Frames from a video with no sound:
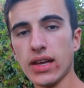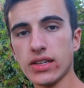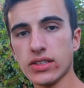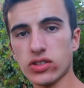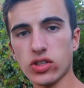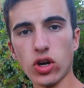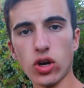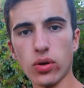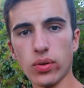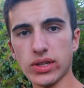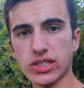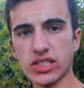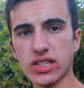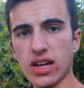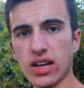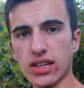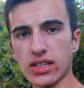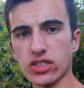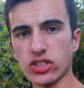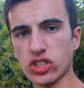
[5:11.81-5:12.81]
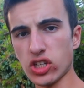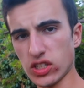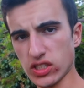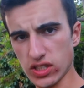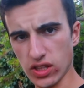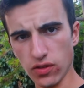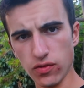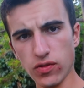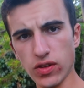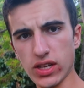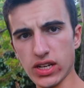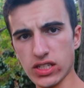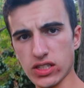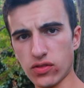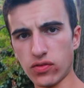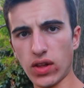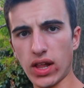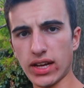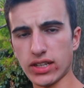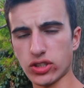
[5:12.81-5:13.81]
So it's not just the Venus
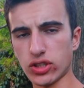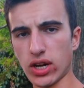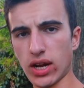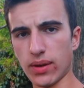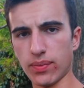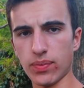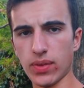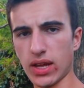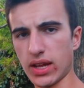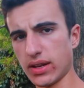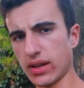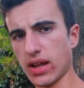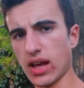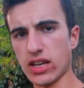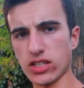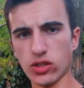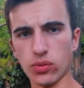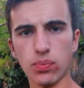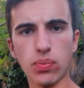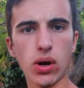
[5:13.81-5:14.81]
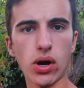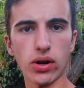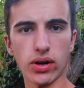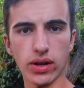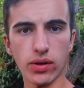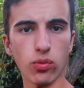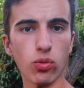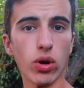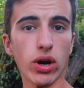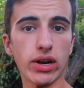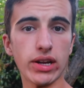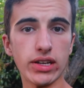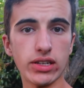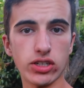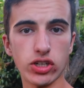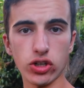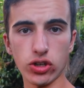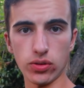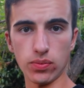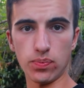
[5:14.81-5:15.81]
flytrap that has a part in where he
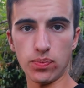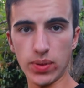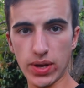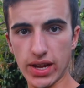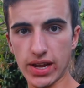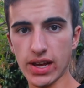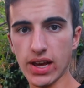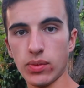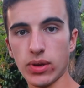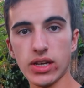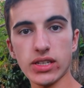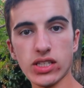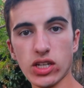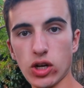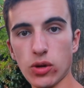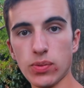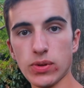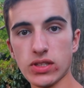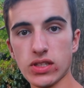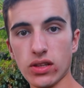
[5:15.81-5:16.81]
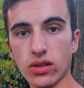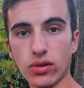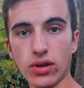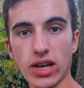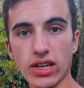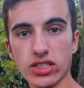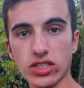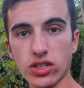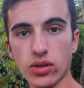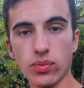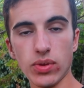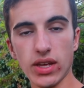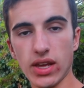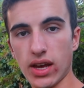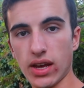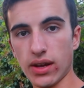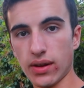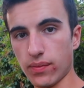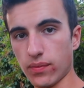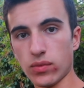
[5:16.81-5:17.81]
could be, because it opens the location to be
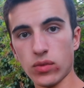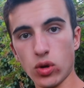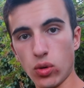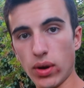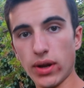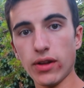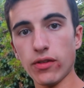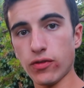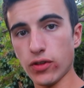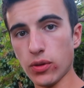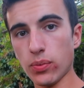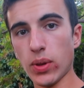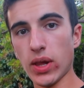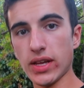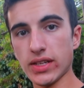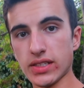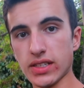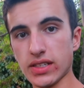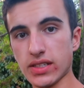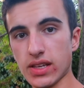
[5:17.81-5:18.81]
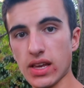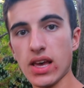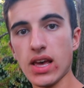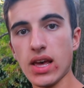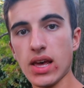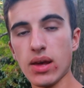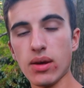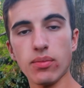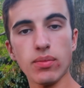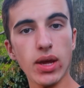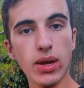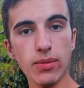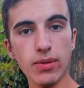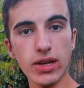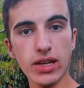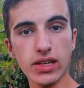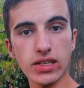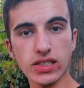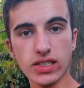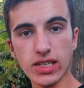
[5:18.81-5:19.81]
at quite a few places.
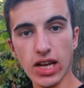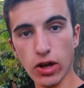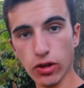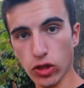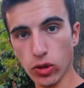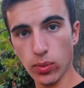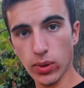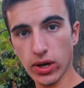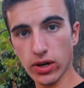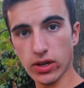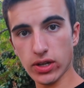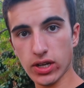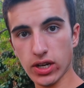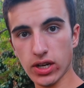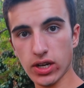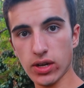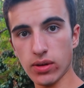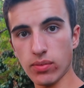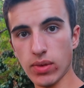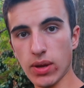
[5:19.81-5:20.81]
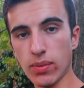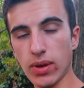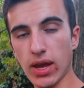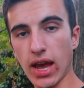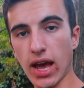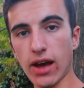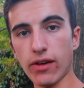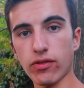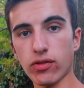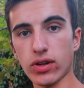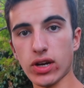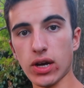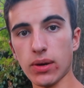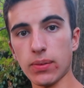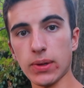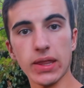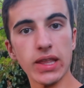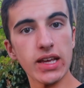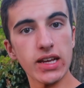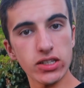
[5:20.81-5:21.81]
Maybe South America, maybe Africa,
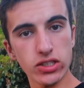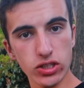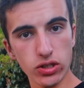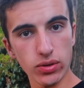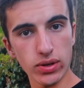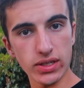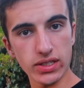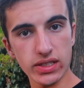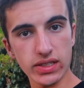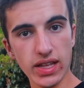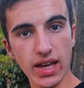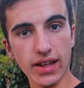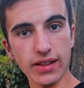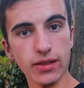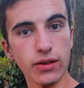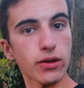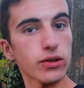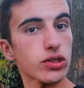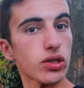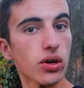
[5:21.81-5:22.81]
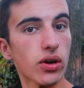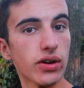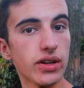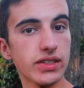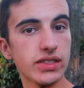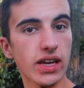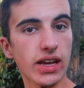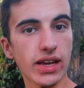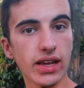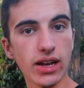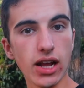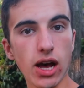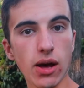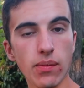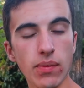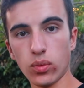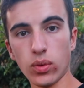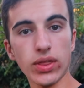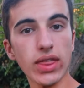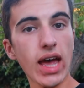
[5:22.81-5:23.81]
but the issue is that those are already taken
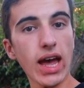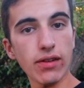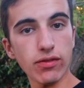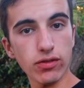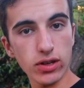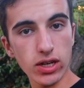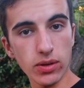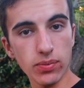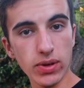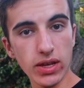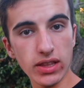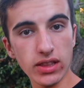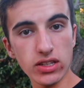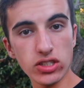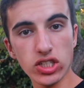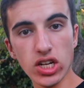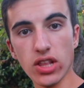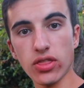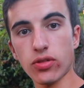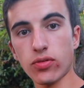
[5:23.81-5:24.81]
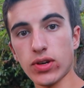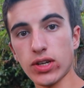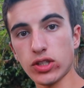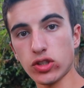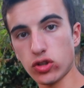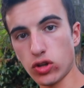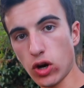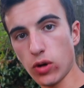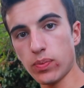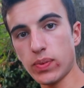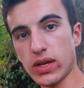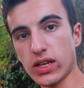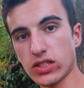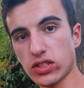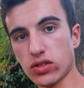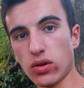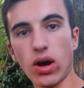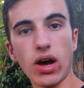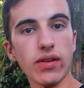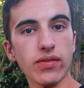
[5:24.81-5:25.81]
up. With Africa being the Gen 3 Tropius,
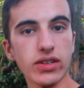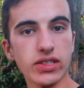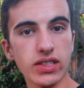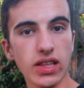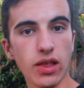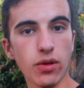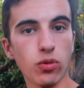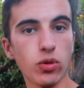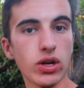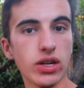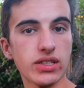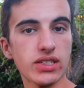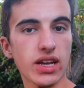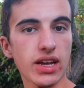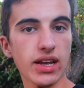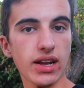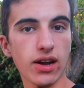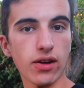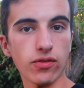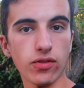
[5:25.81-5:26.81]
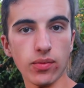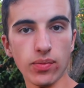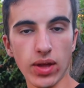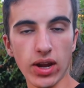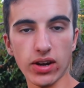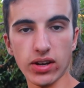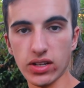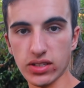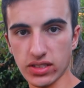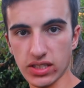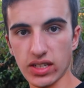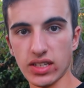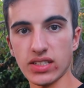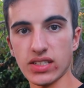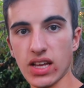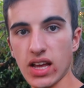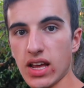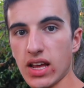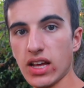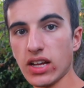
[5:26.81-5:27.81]
so obviously they wouldn't take it out from there because it
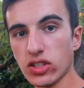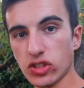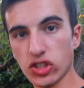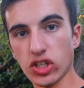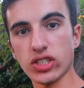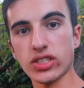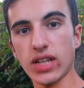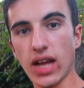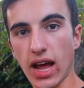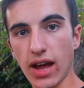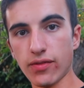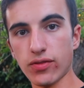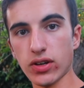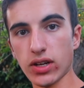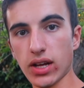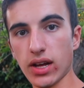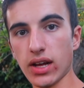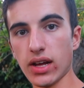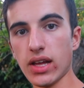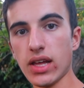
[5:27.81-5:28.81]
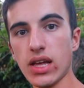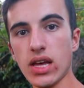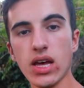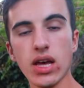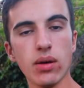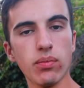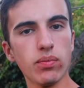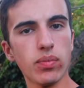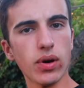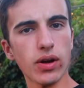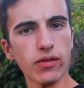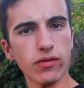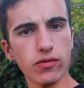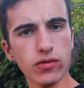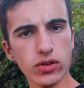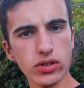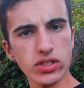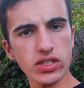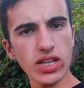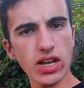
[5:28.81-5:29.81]
is just Africa. But
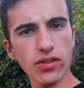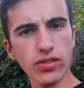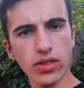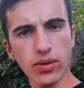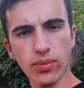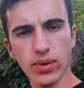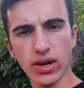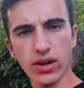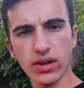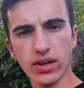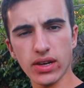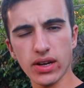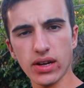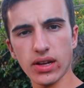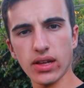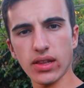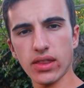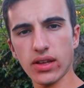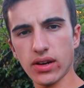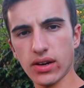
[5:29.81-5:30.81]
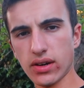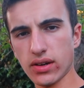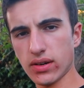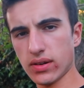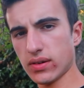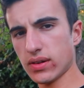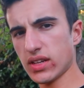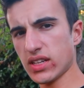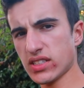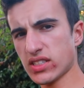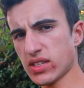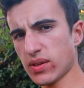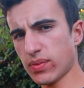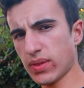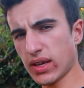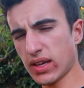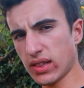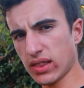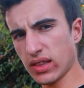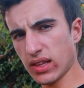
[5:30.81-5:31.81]
for South America, there is
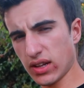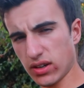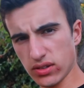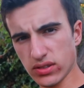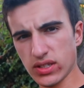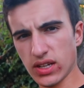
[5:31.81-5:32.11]
something a little